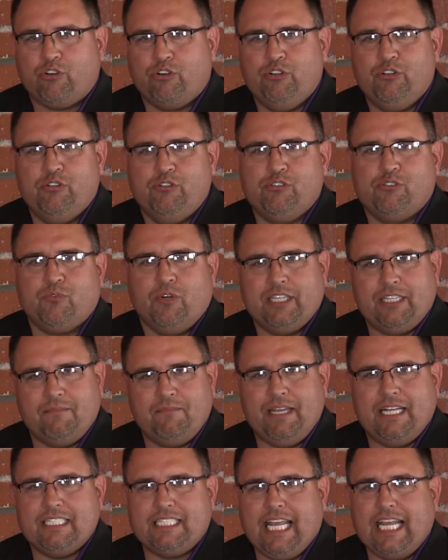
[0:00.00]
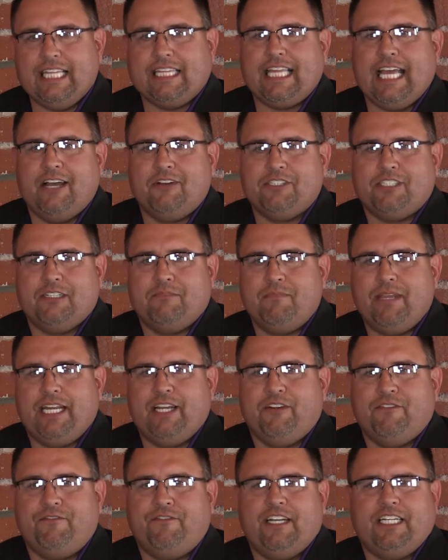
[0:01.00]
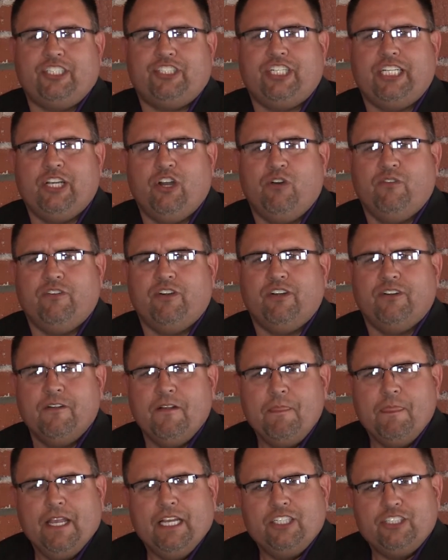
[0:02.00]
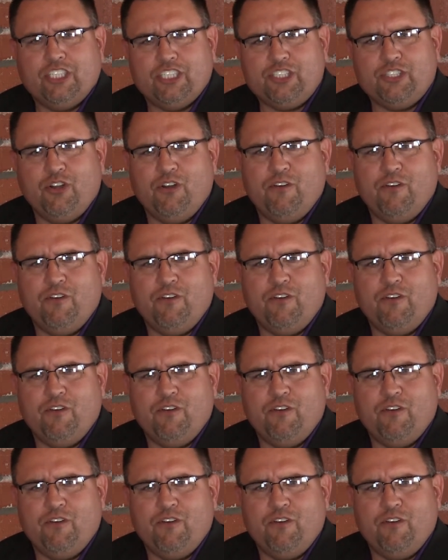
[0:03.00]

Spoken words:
Cruz won the men's 8,000 meter, finishing just